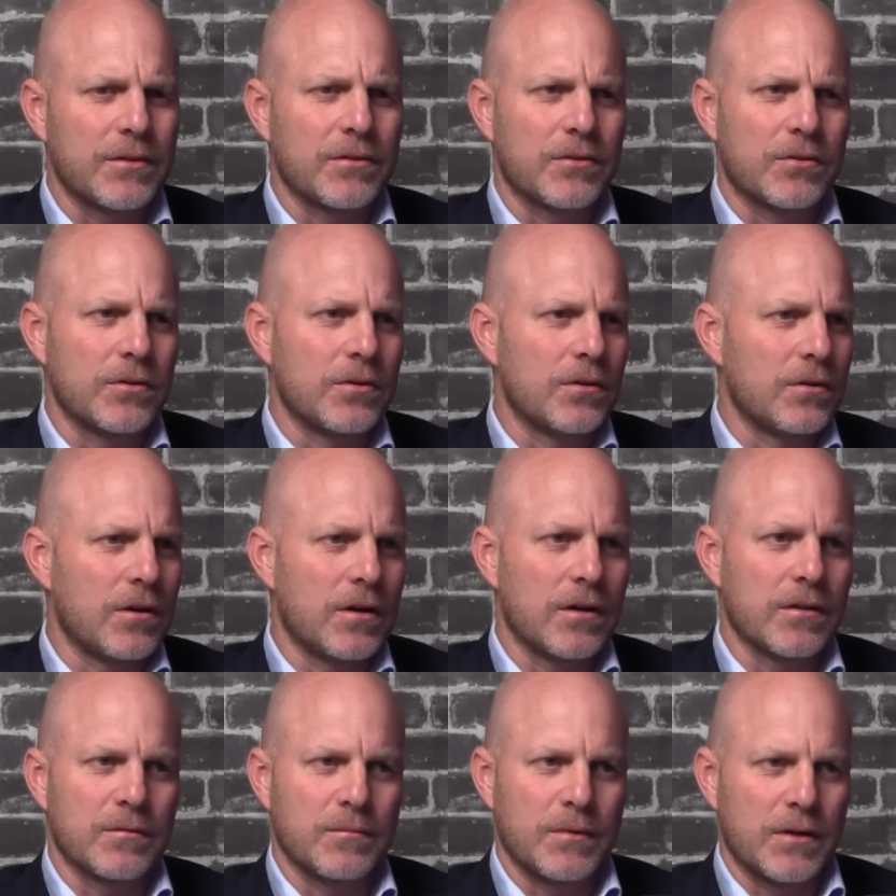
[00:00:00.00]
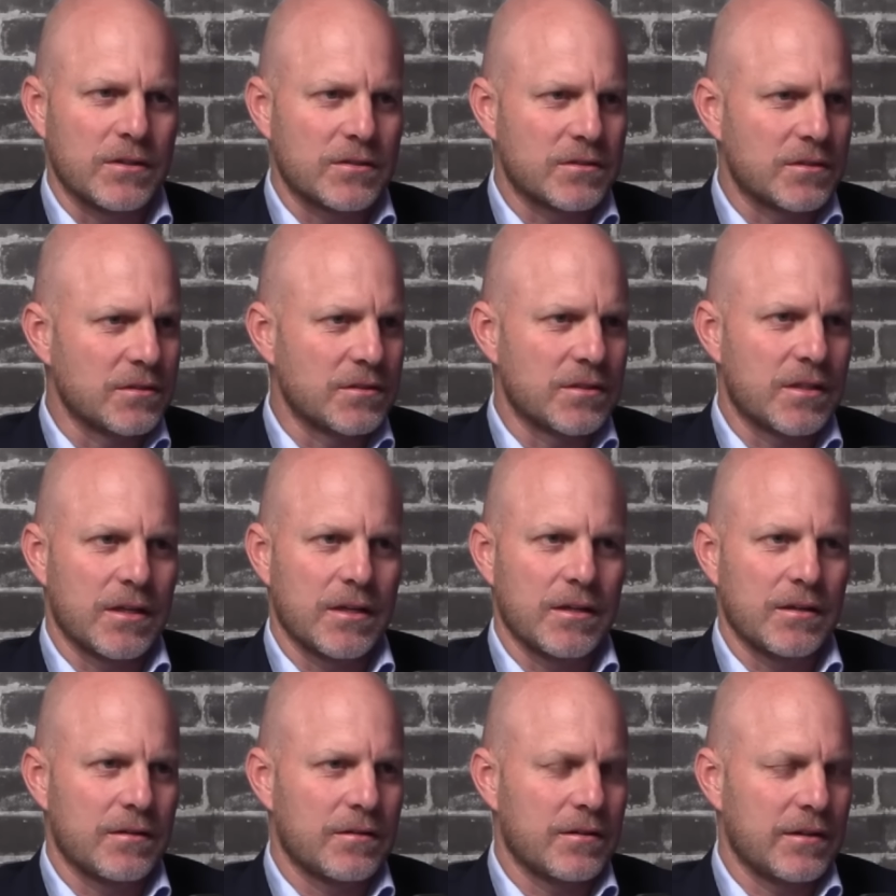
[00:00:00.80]
Google are the masters
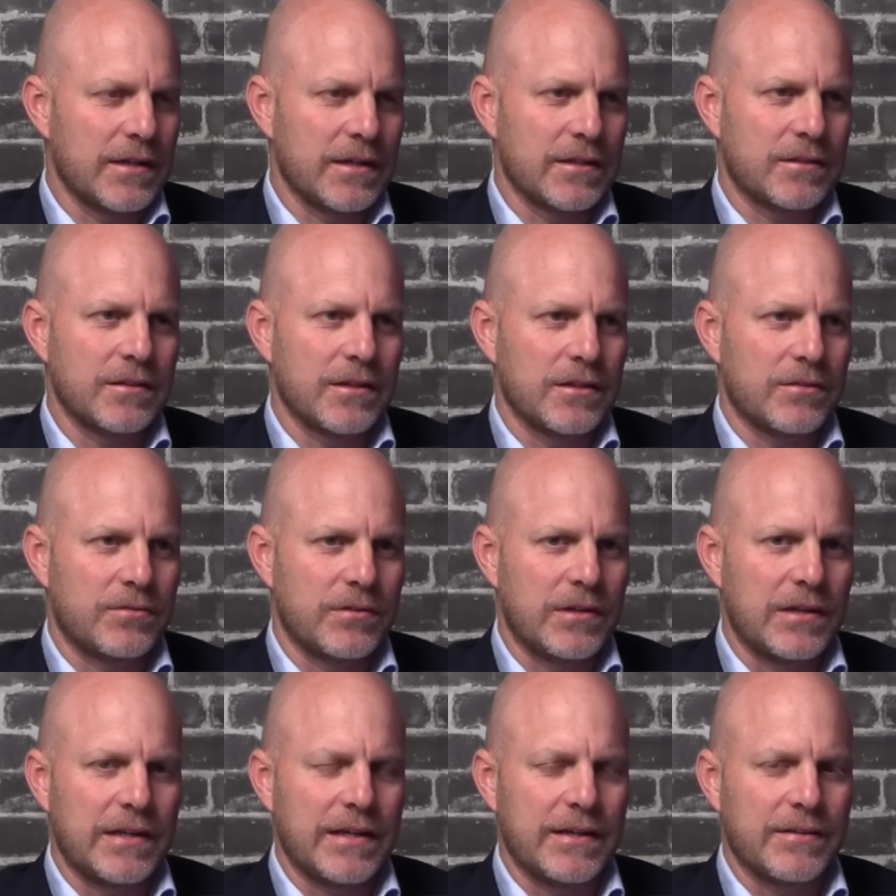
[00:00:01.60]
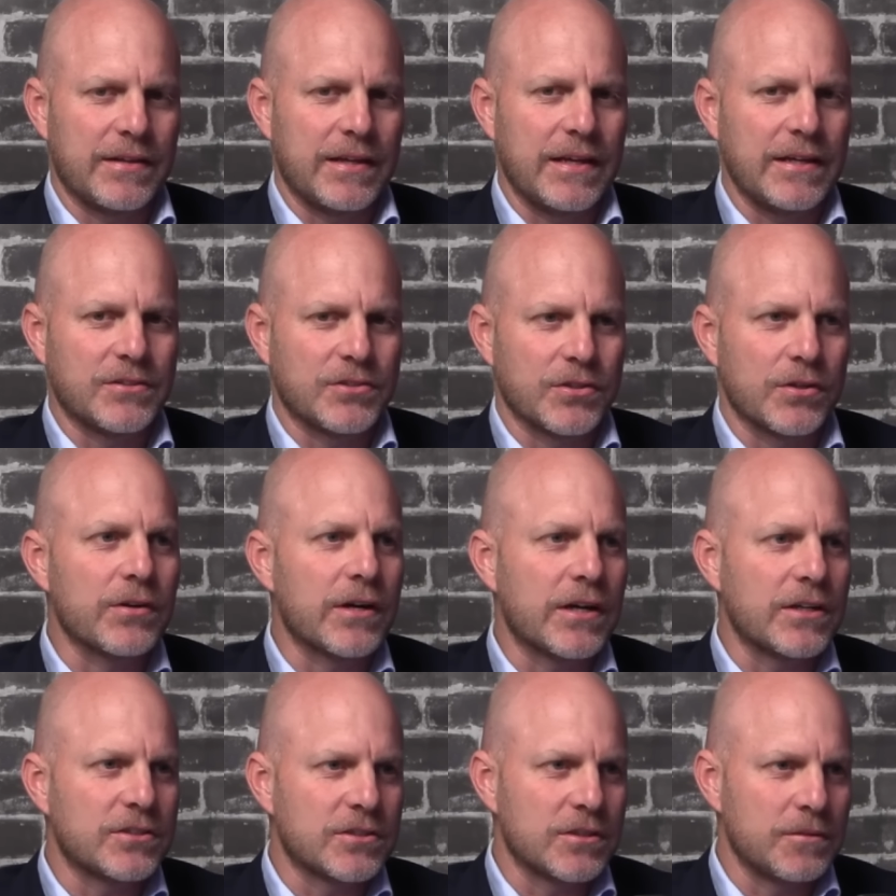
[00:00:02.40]
there at really, and the
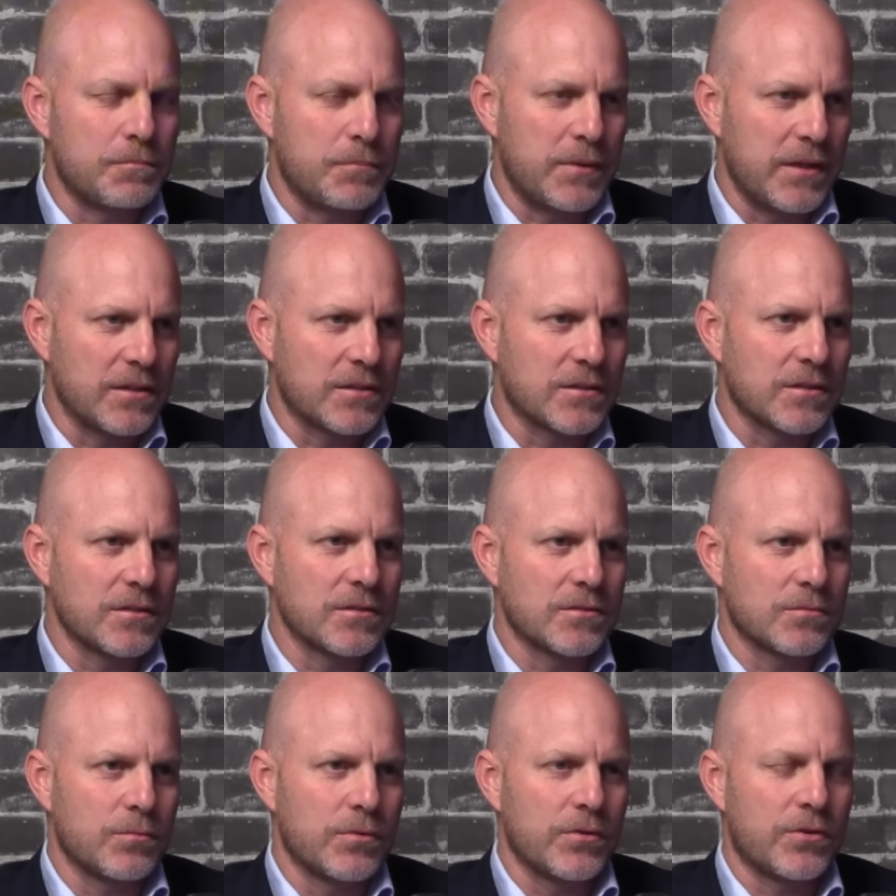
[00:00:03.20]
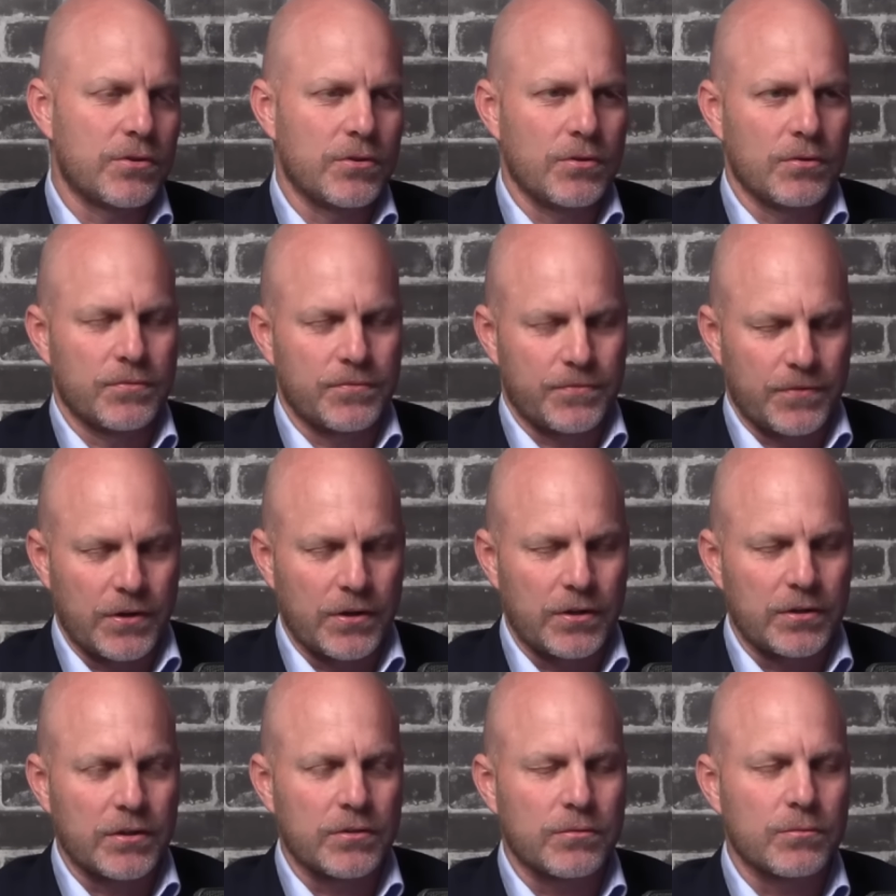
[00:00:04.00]
integration pieces with your
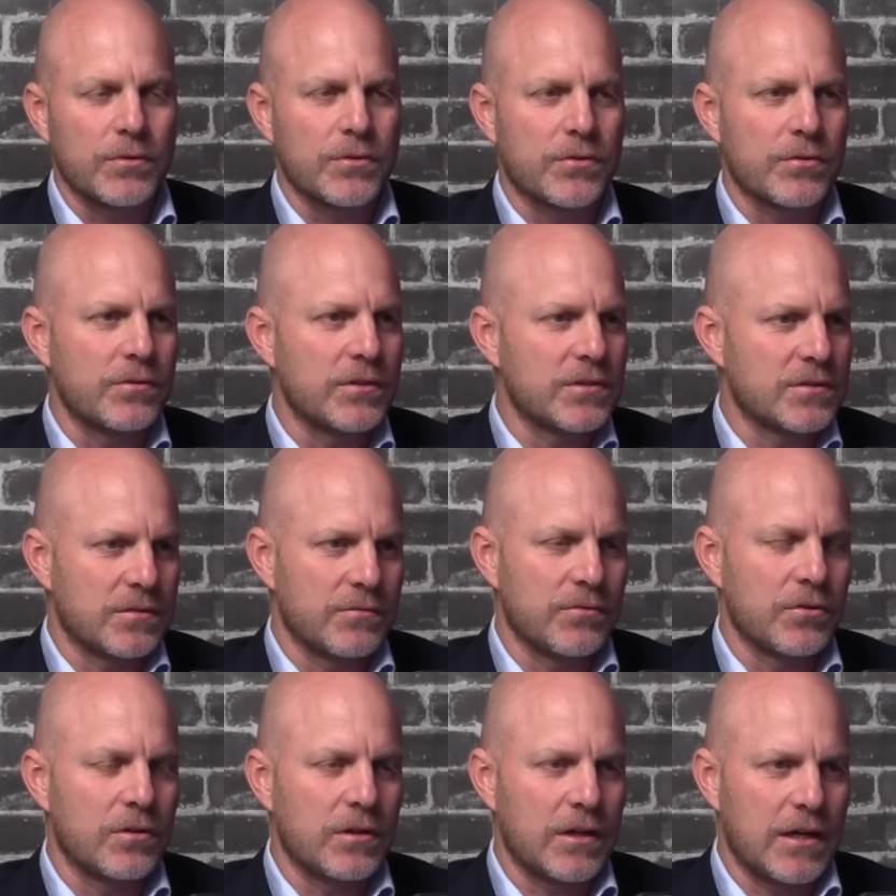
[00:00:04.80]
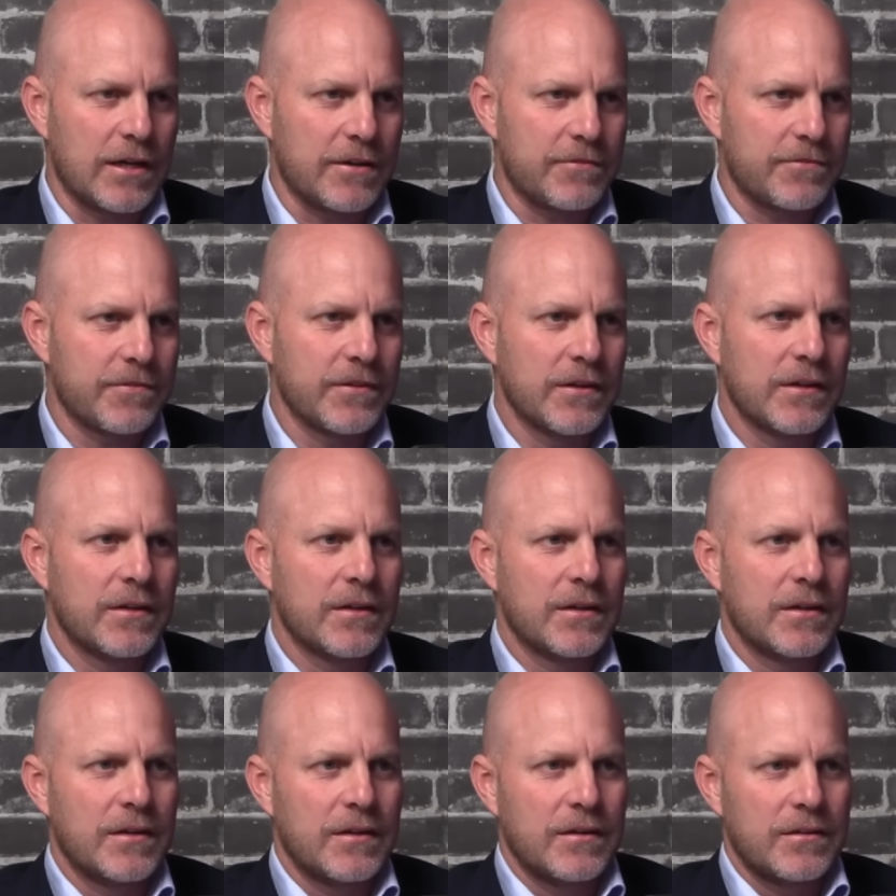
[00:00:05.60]
phone and with the rest of your life
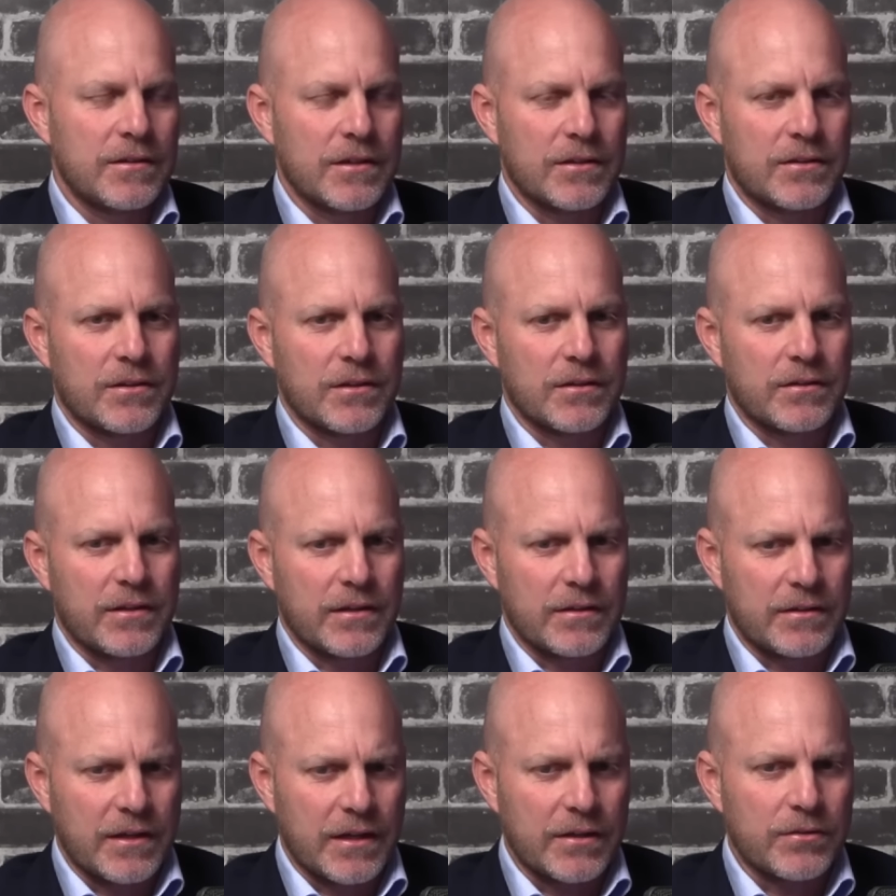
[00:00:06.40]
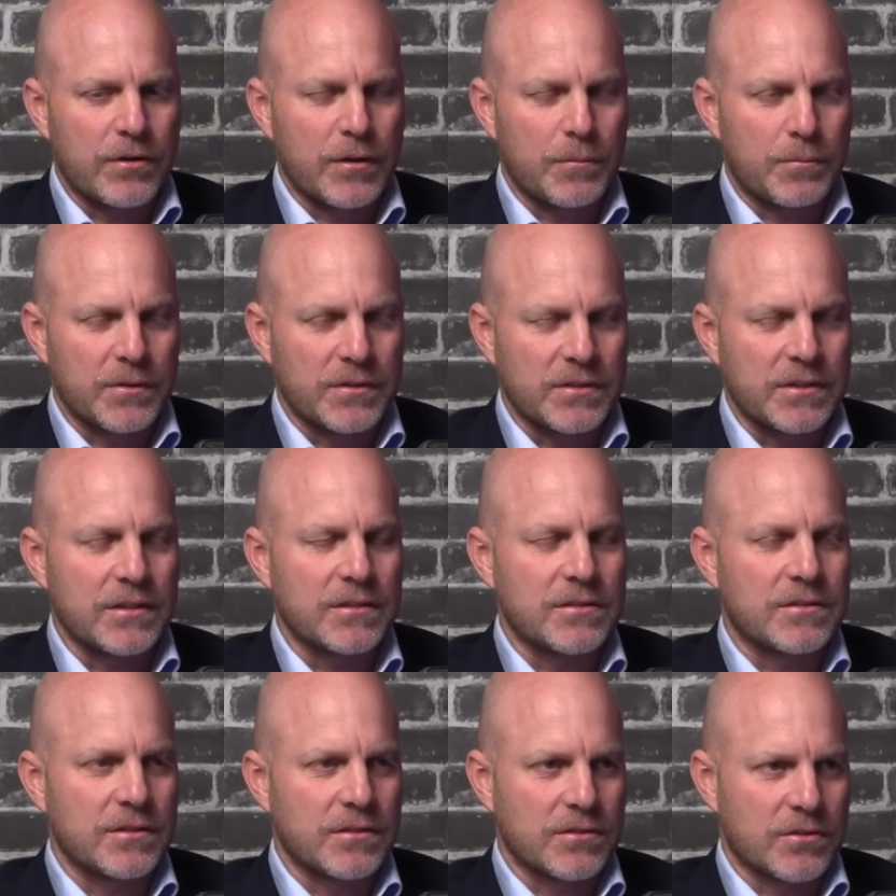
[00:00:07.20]
that
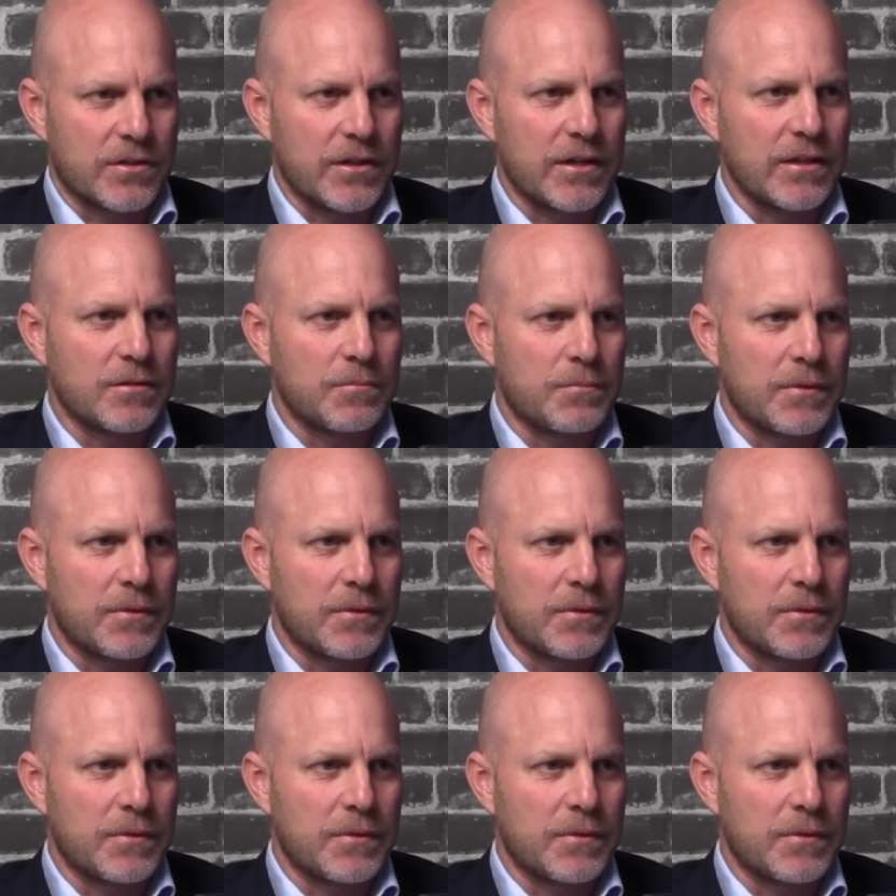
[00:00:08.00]
represents is great.